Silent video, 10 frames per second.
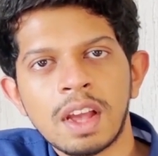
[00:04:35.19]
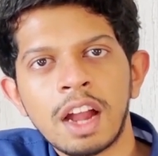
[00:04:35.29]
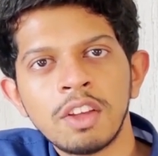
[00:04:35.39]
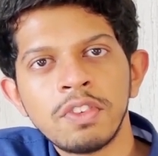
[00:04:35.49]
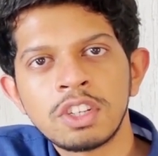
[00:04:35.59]

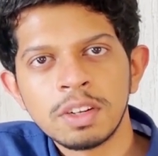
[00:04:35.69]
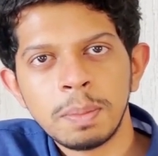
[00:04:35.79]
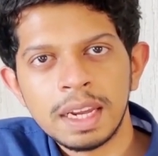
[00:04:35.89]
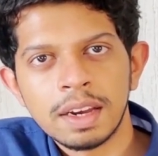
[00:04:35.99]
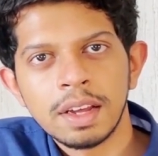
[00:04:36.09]
artificial
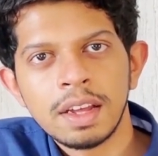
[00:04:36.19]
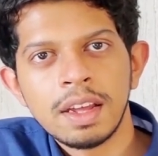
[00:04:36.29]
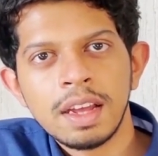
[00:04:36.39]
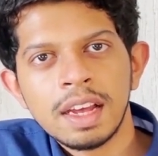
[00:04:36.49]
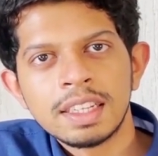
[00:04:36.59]
meat.
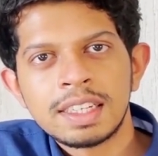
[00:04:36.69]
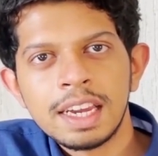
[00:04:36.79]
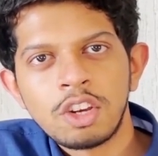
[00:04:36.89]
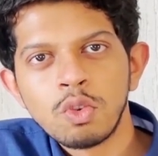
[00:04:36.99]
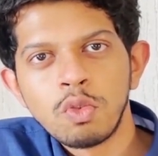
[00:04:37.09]

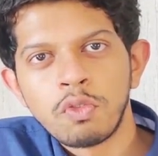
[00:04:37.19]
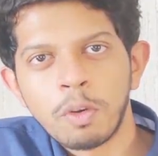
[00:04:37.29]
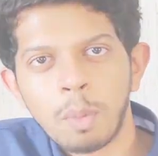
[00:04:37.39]
Stay tuned for